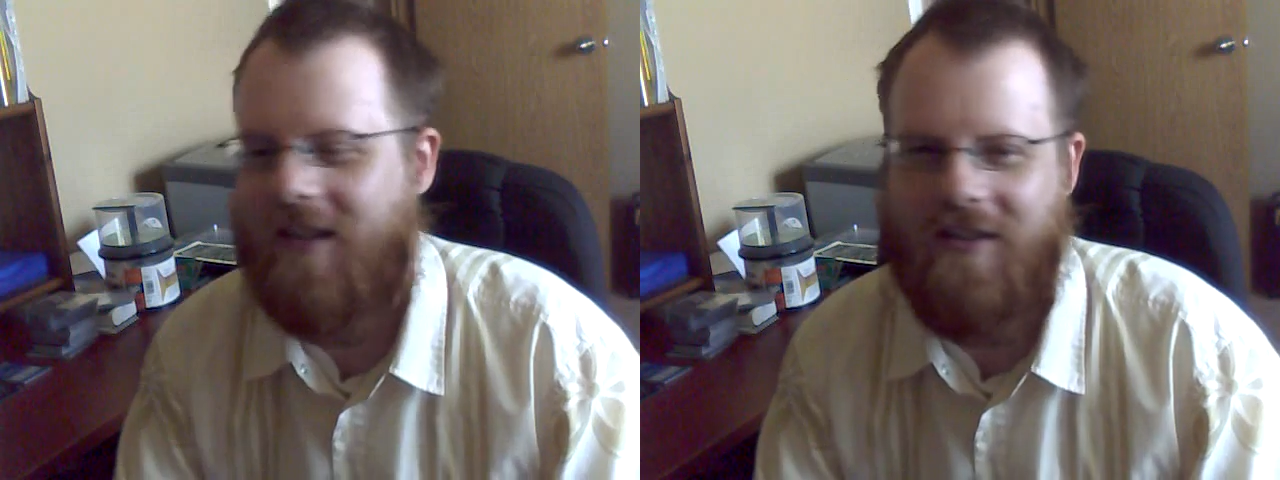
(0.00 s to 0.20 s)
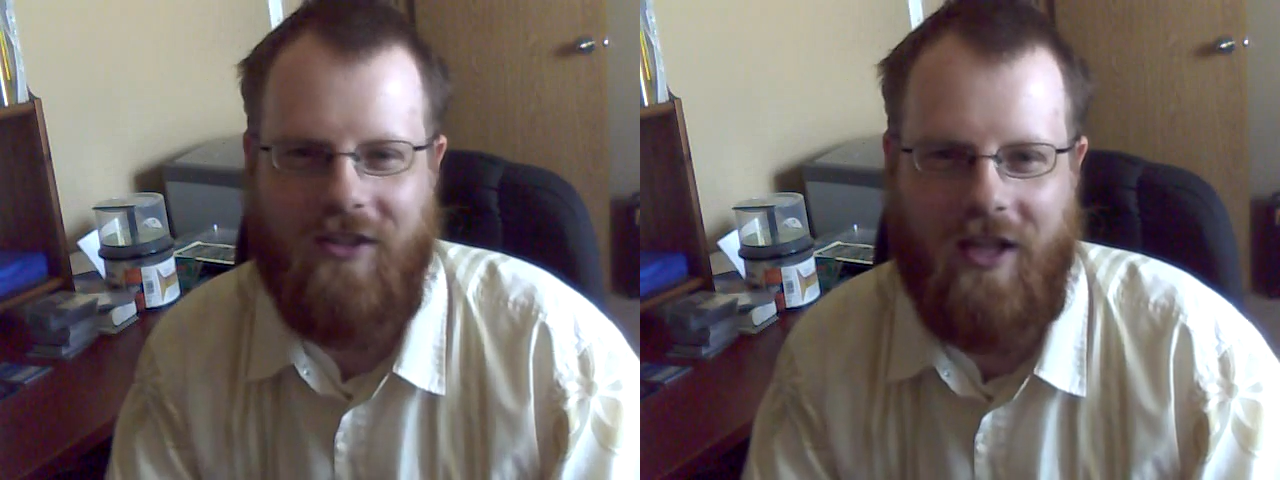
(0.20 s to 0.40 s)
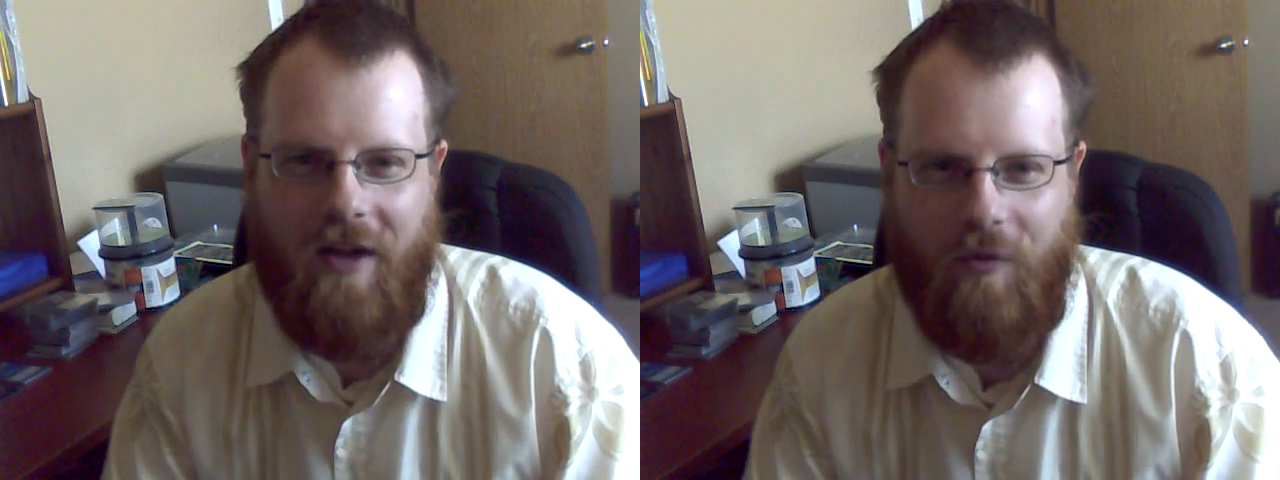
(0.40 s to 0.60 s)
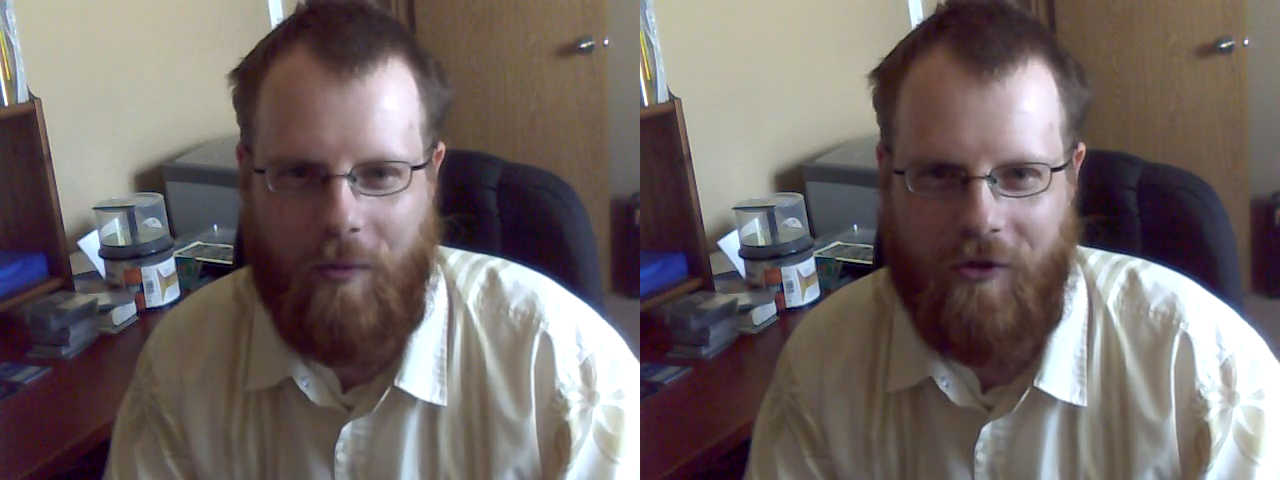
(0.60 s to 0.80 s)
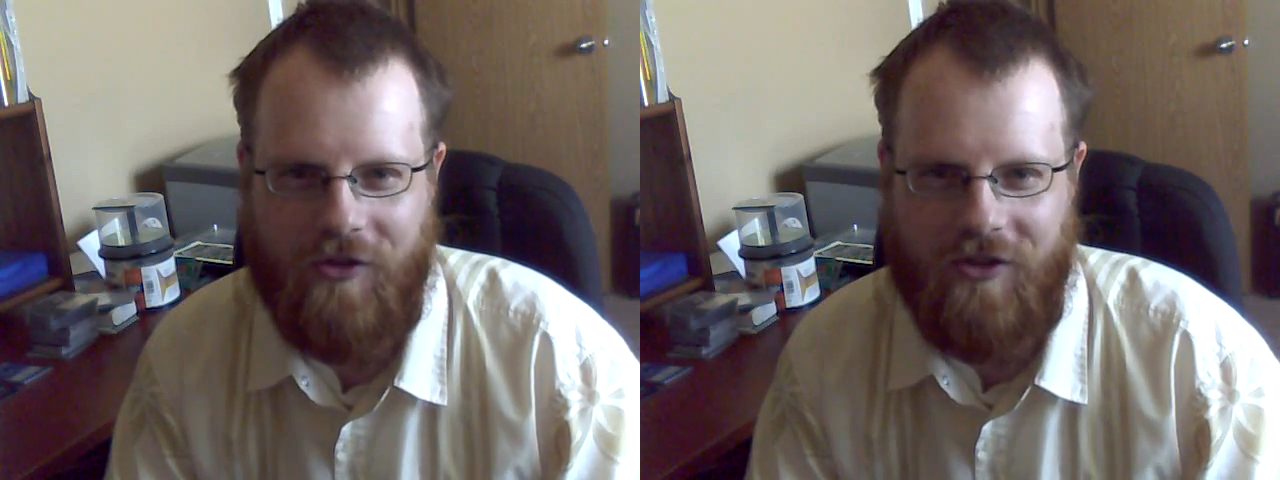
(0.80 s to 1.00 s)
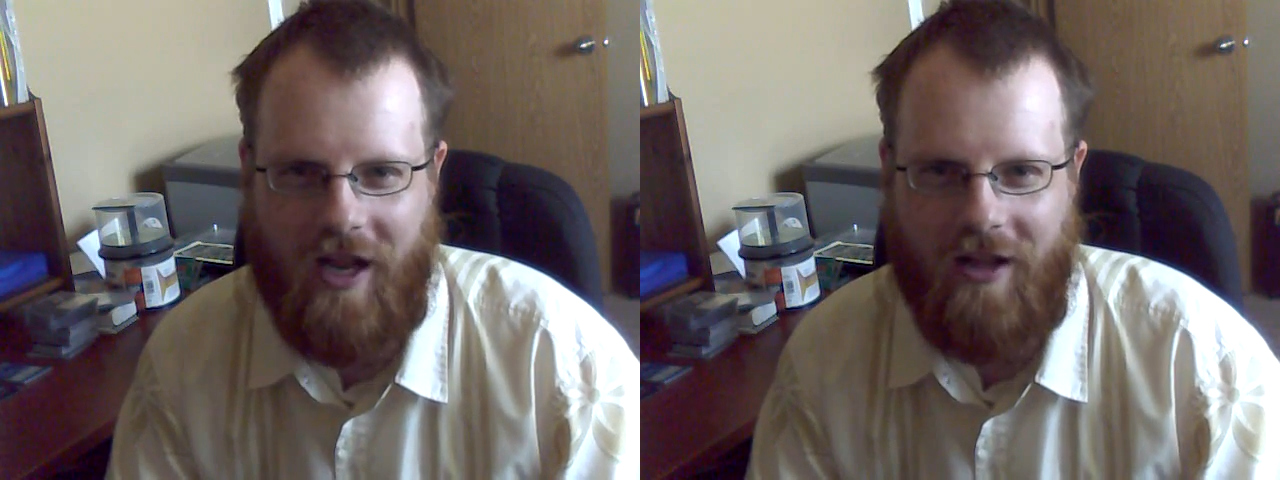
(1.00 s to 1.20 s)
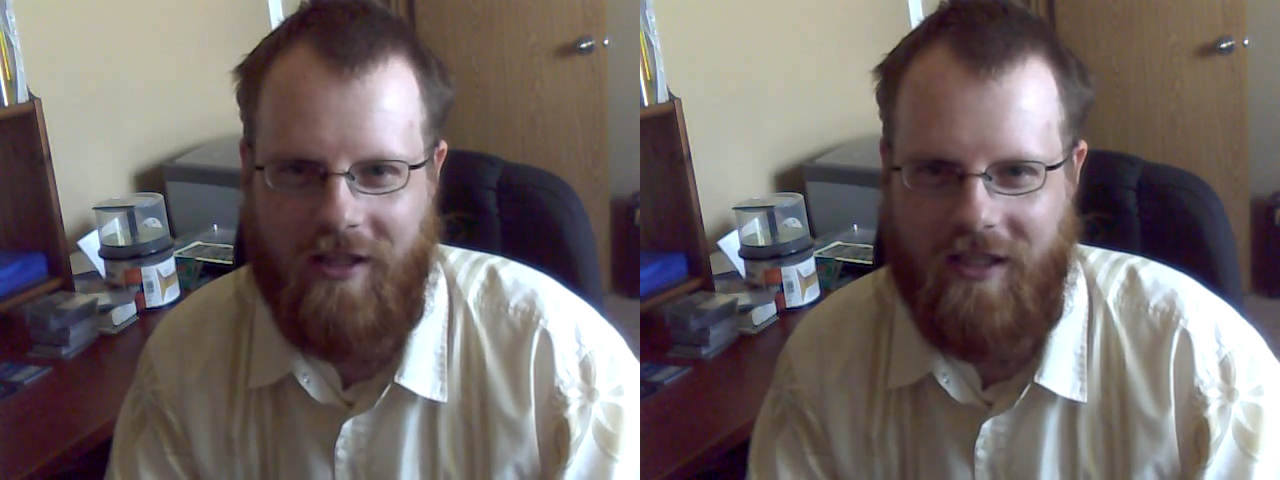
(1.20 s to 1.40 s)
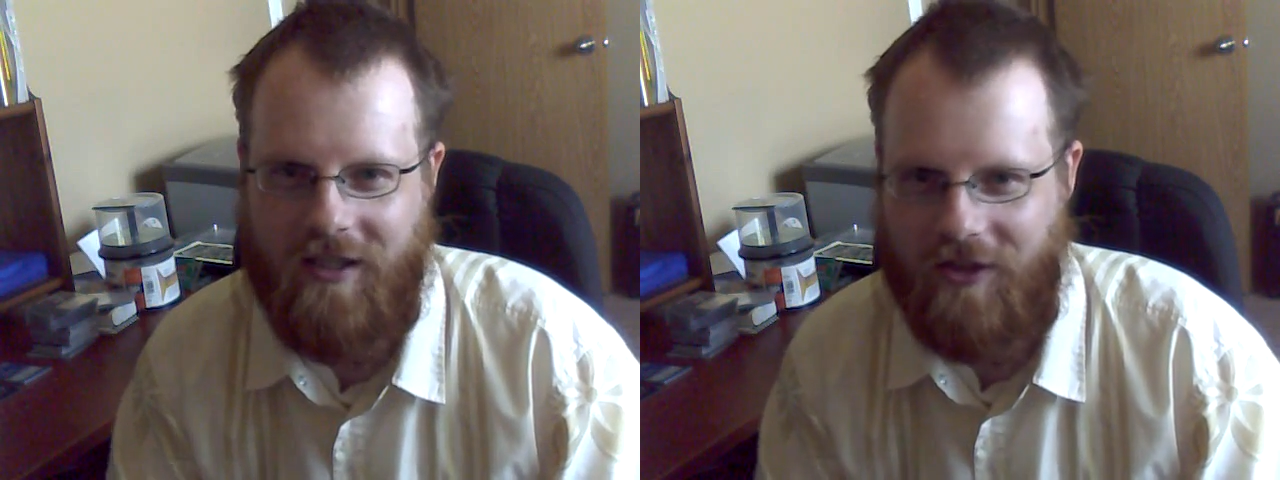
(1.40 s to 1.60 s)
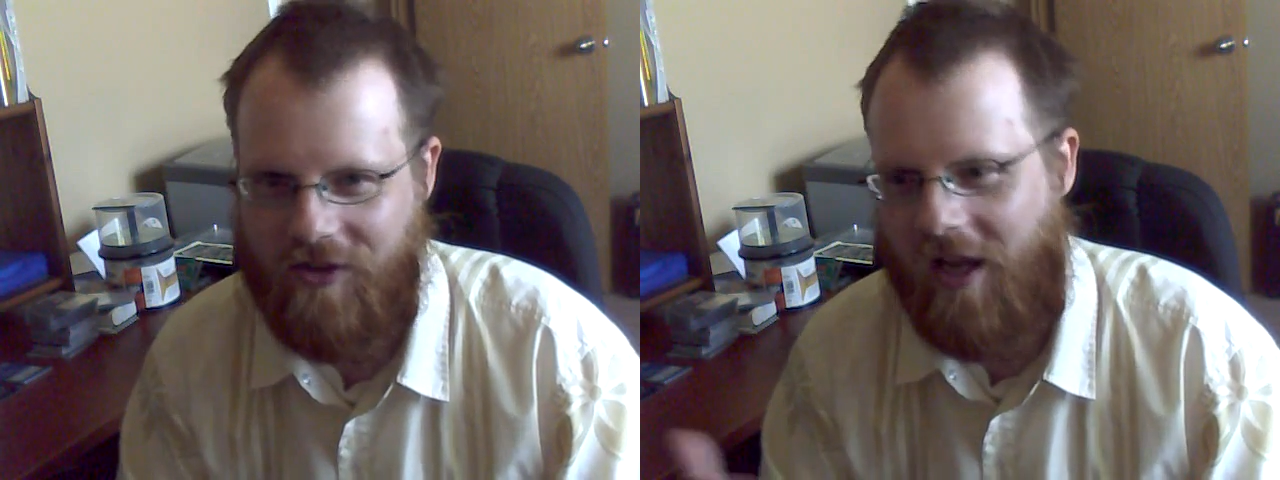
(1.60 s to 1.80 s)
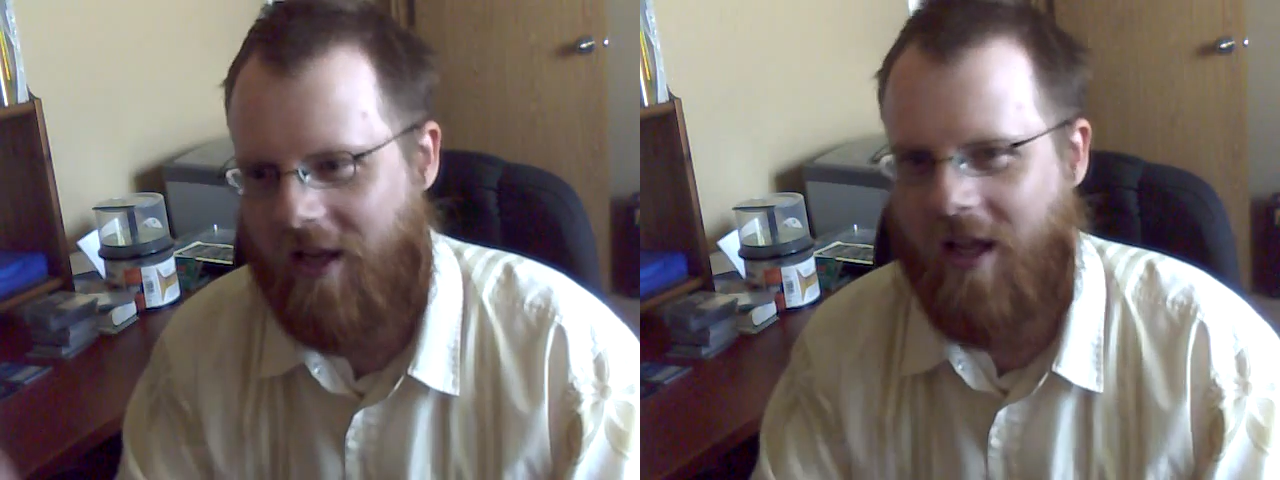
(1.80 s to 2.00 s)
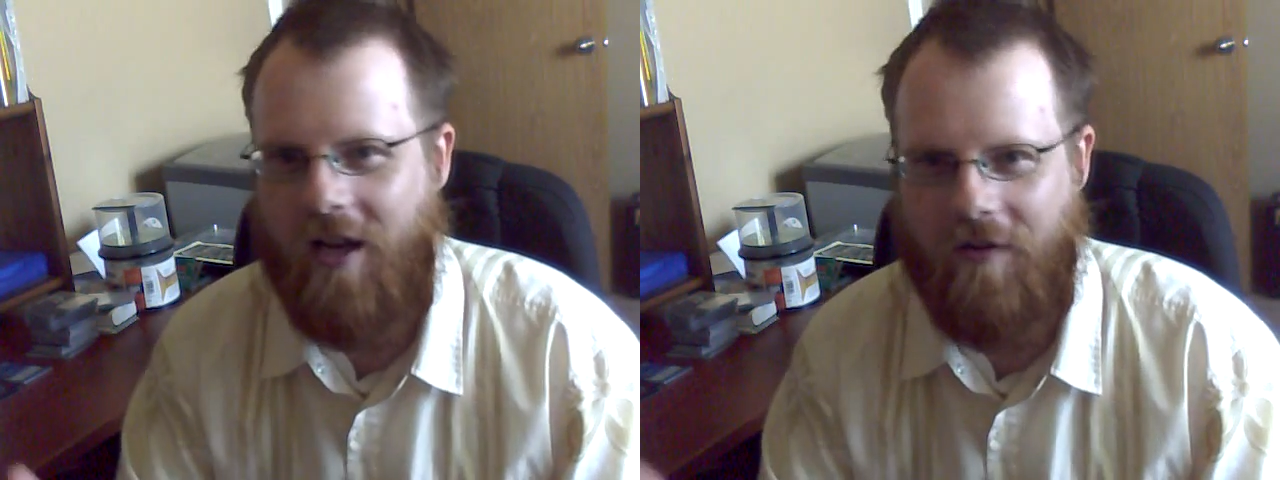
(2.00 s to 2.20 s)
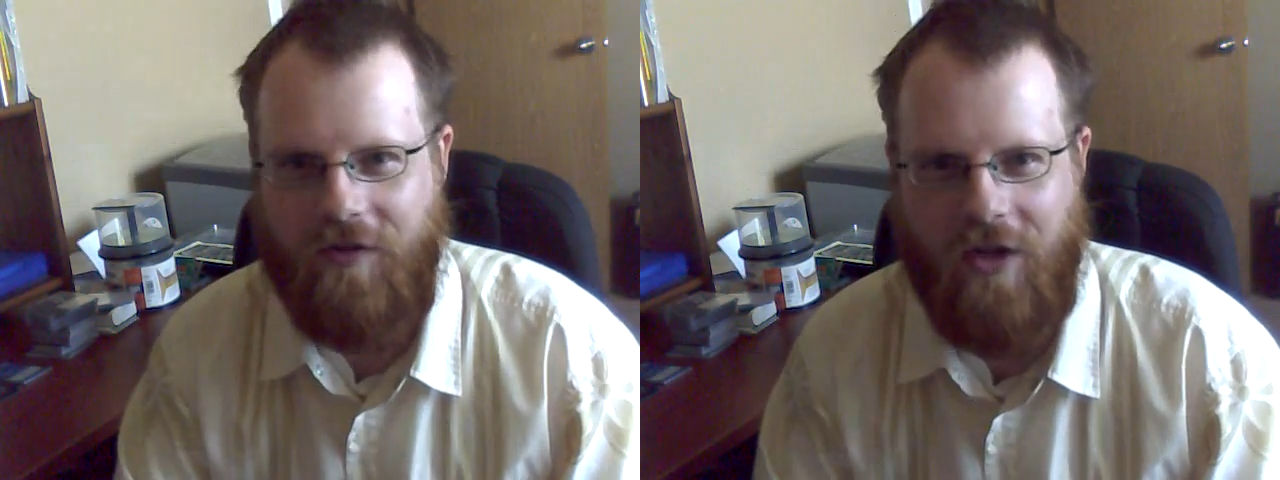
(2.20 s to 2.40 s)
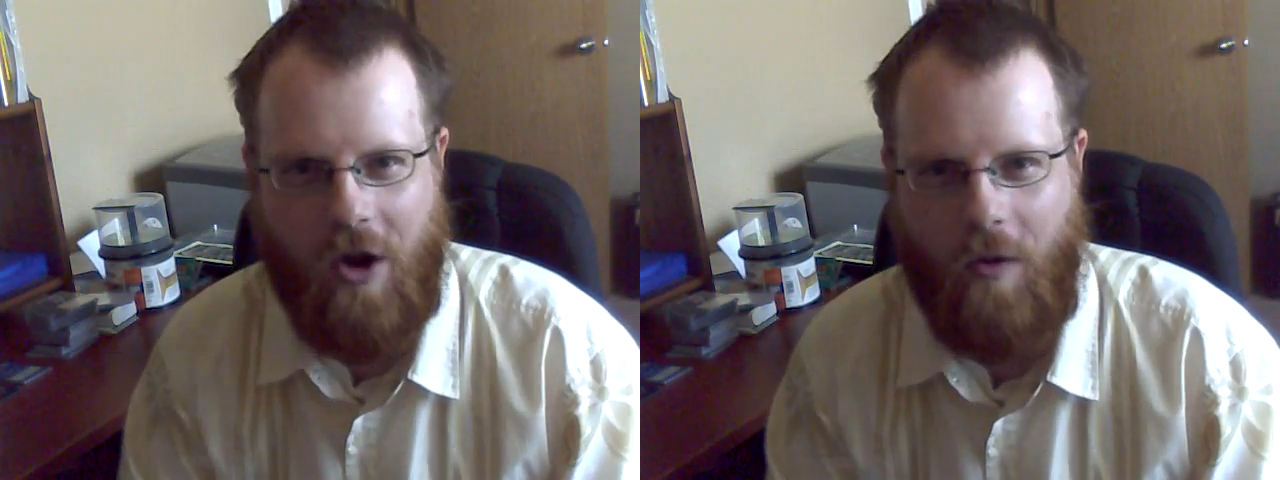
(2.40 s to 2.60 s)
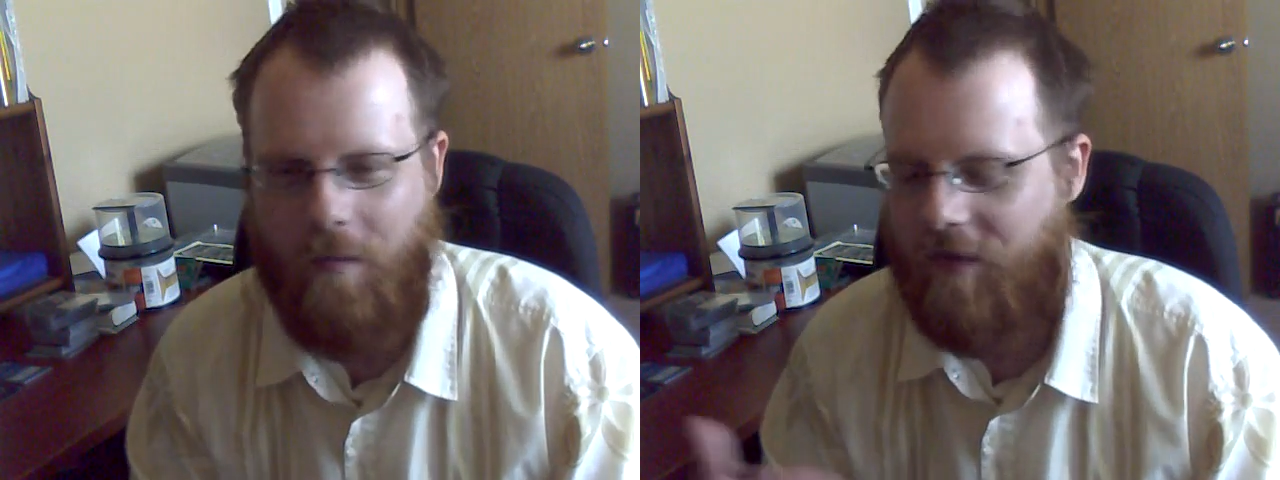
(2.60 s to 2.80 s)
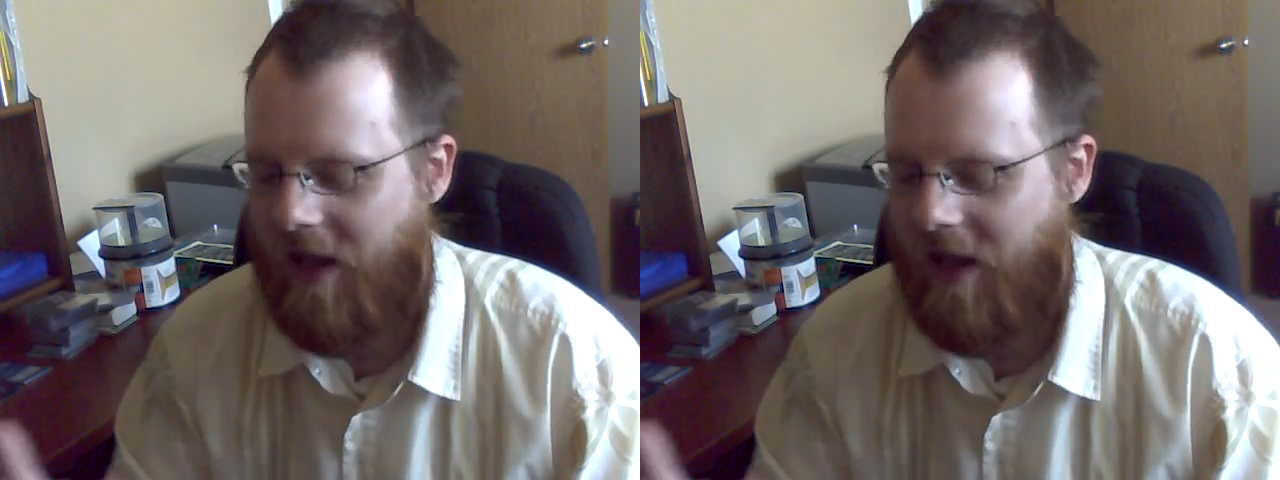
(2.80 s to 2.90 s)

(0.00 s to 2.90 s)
necessarily have a personality, there's not a lot of, you know,